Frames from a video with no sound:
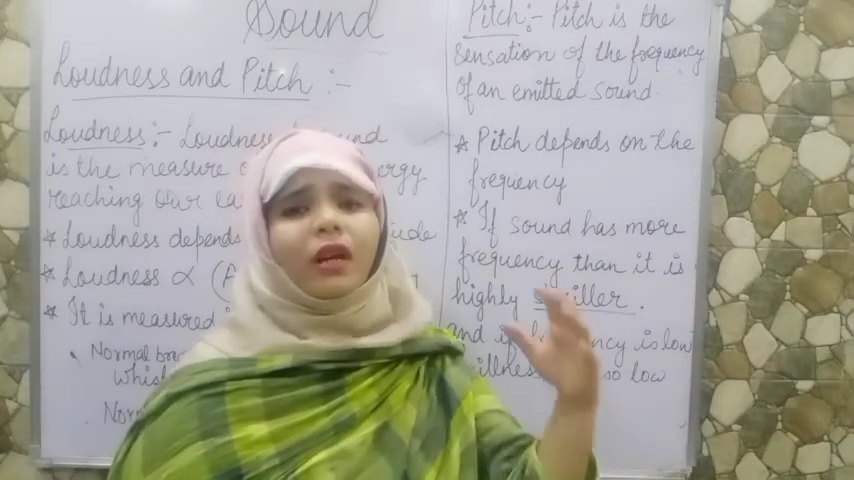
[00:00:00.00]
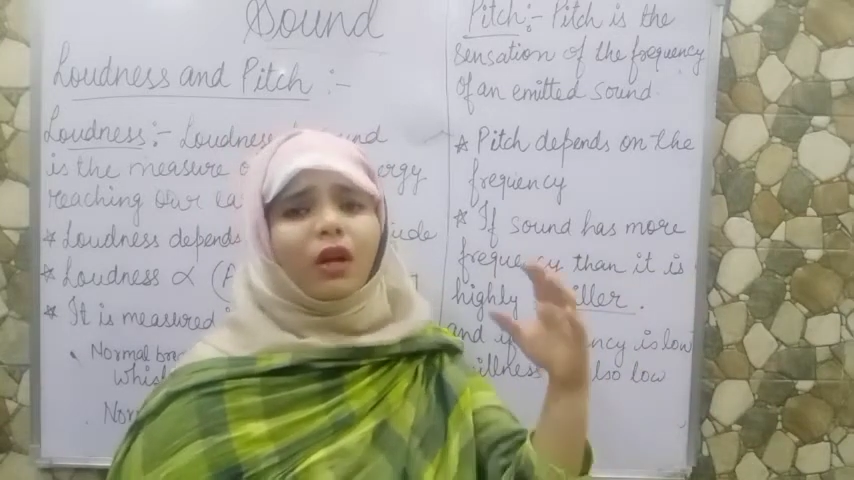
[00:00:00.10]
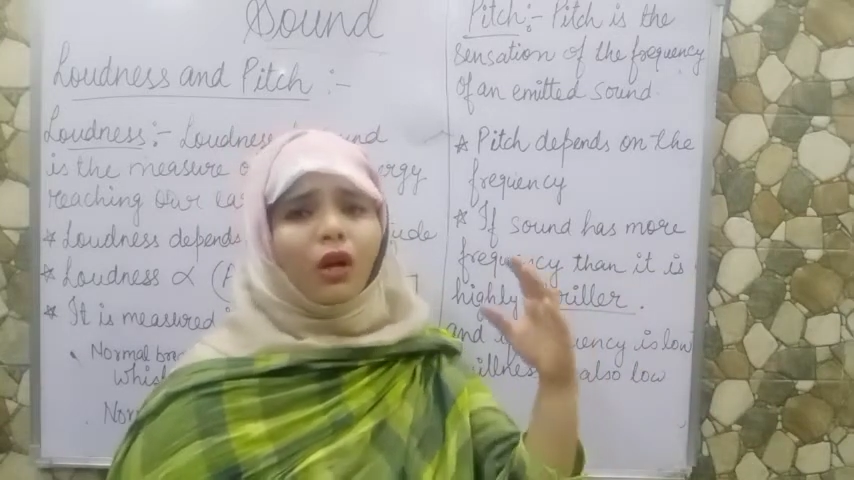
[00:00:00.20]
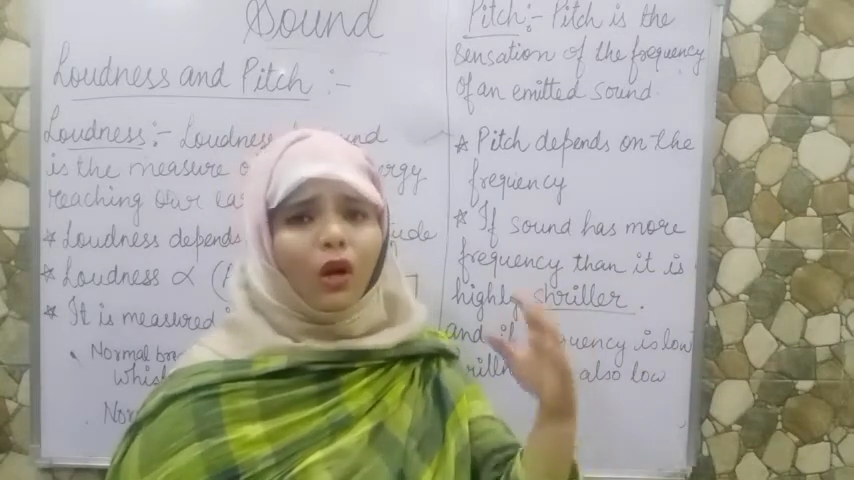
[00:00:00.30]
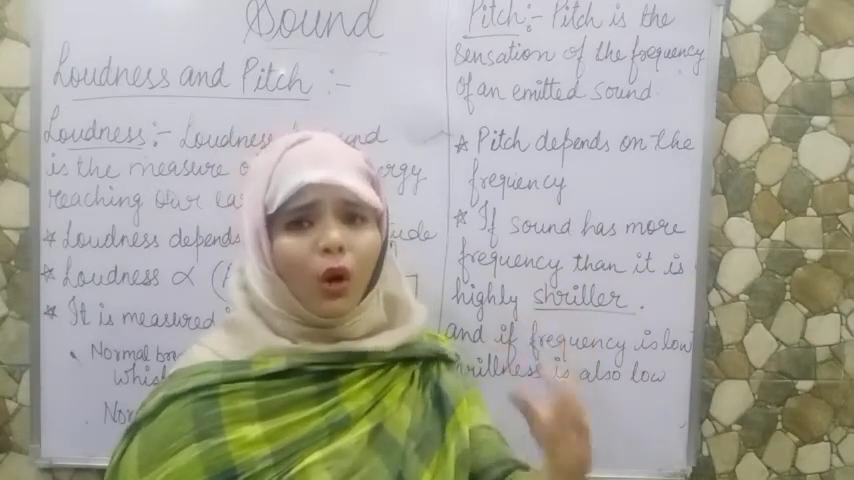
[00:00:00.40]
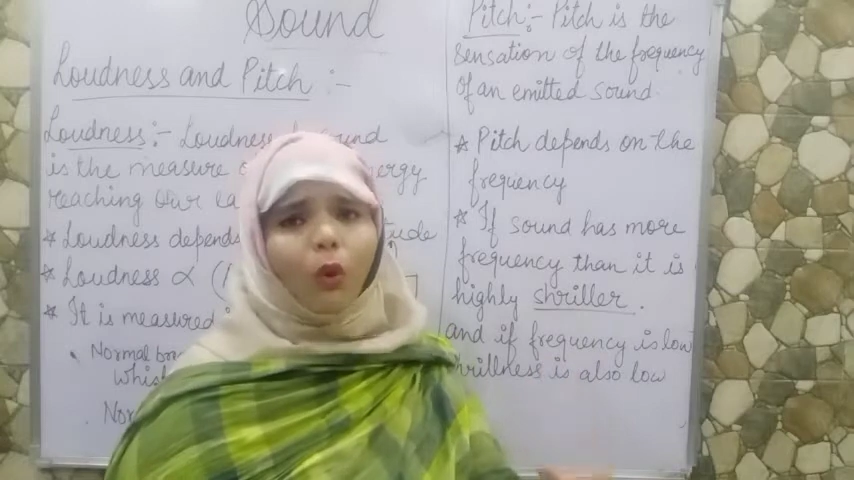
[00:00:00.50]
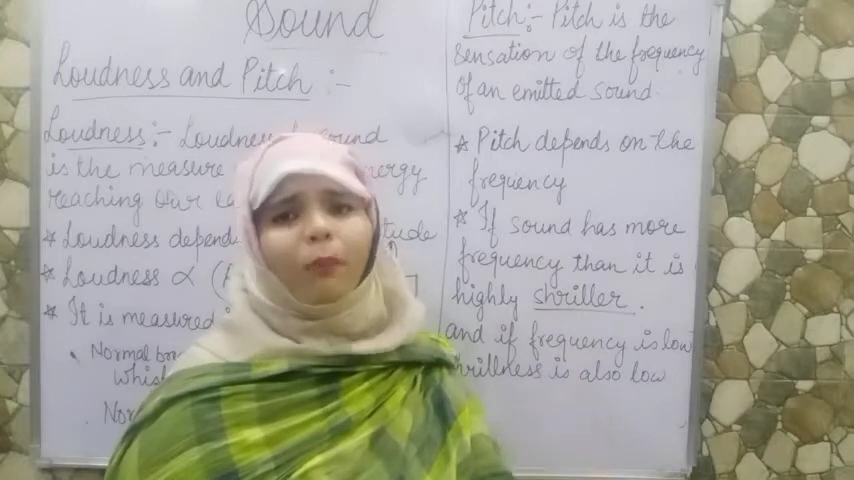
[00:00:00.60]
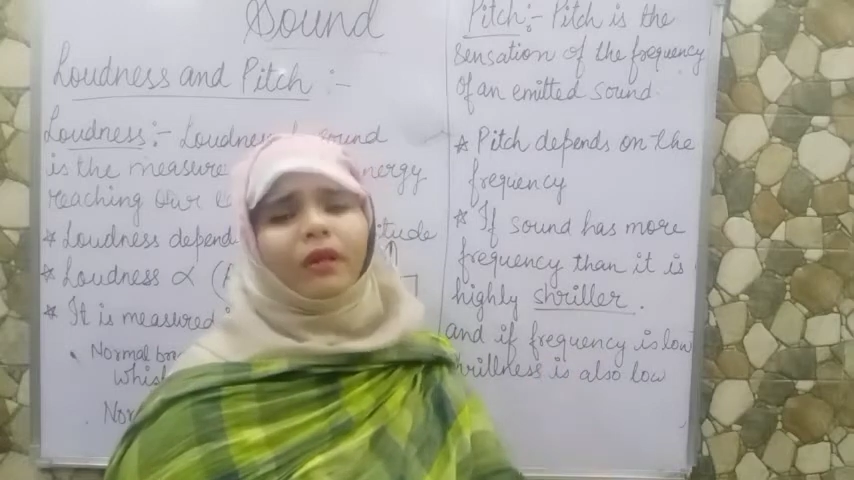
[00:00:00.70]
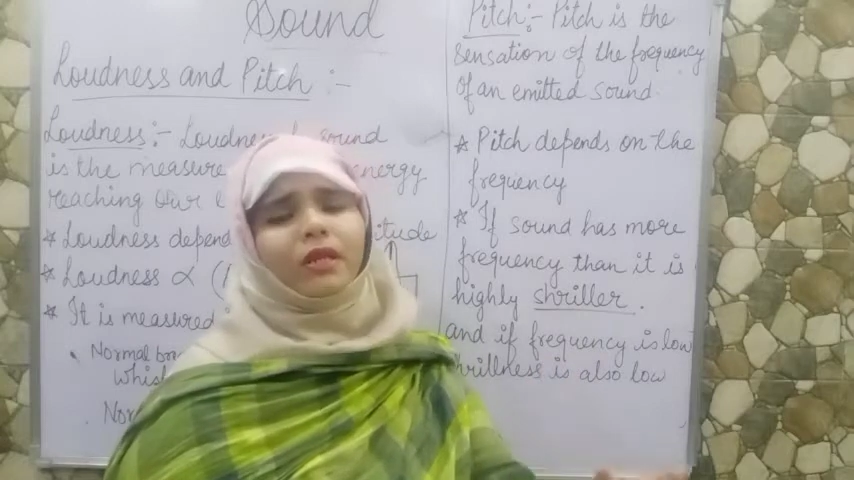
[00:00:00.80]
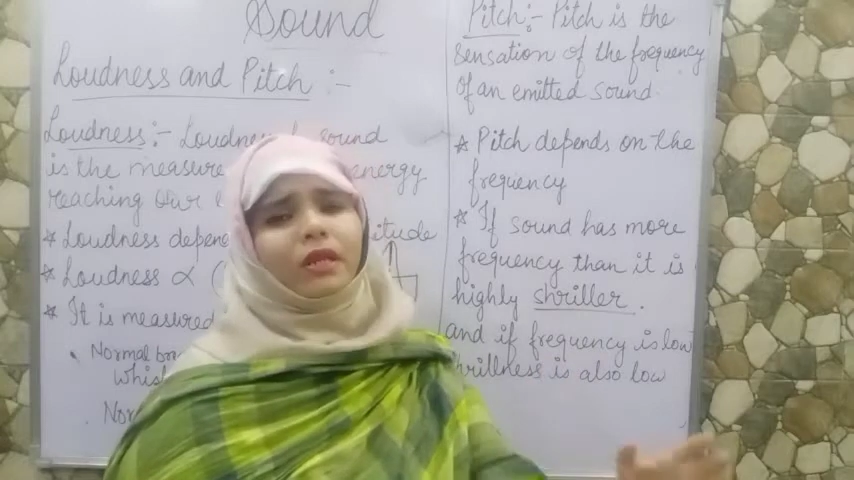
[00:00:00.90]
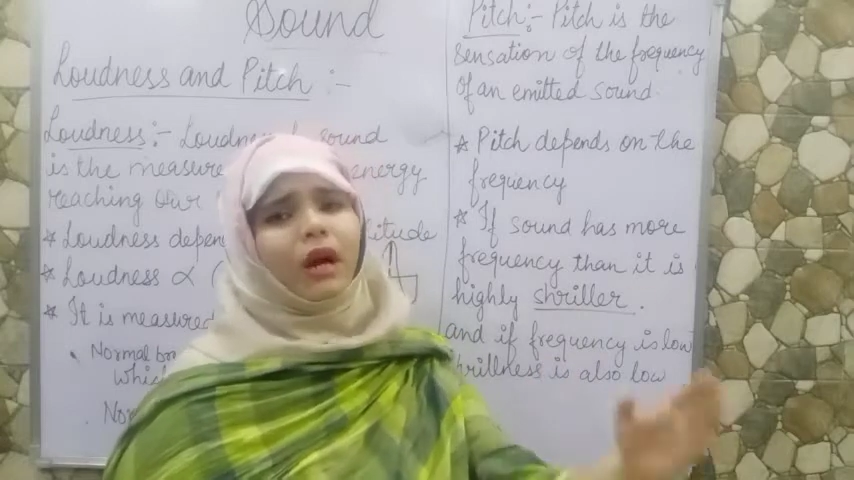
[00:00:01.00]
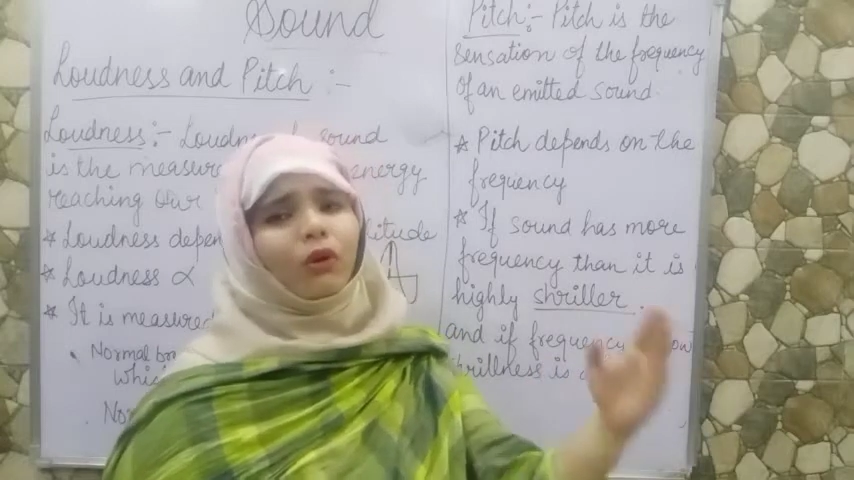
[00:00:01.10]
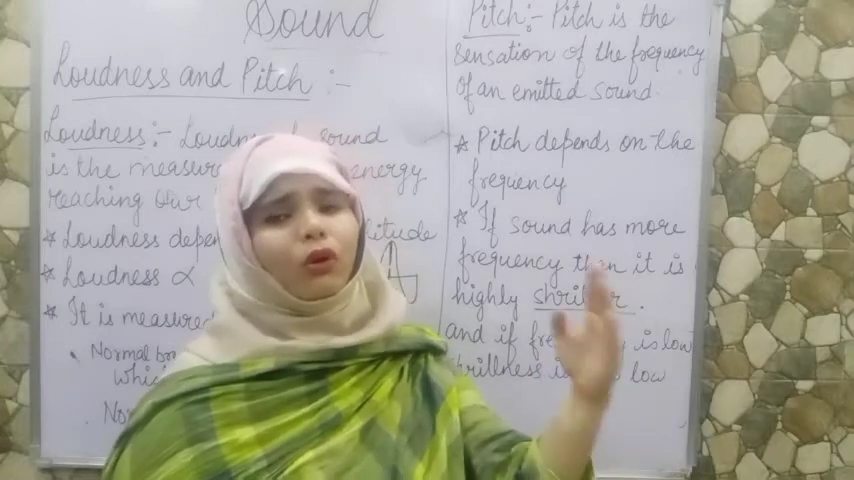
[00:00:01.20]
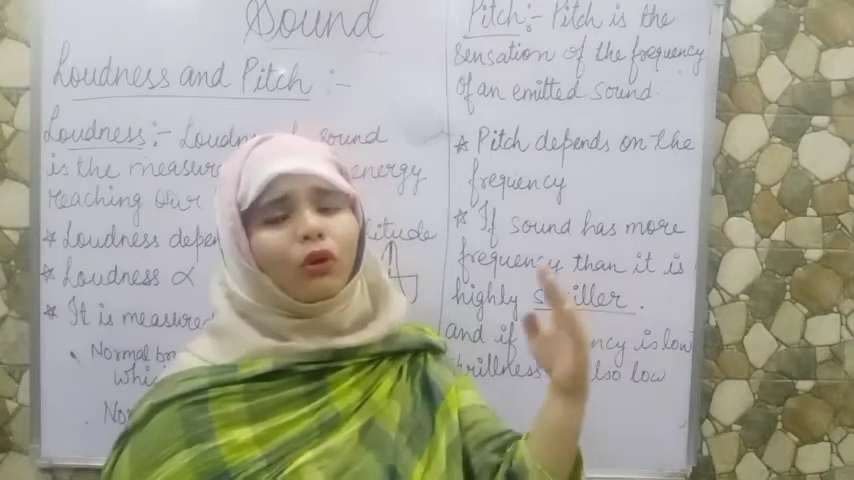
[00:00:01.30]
low pitch sound or